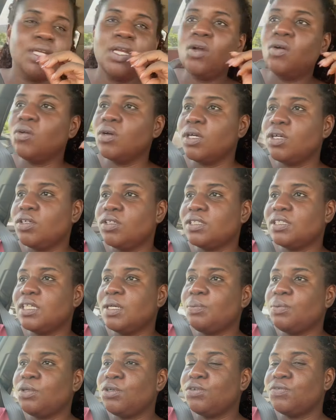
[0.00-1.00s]
Okay, you're
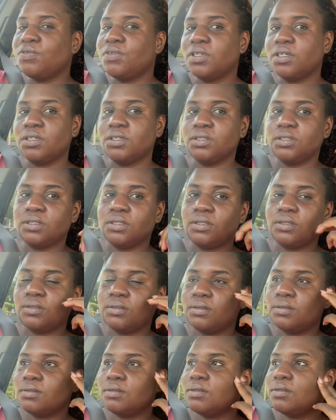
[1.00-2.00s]
snapping your fingers.
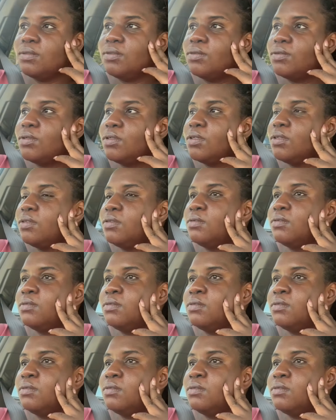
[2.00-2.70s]
Okay.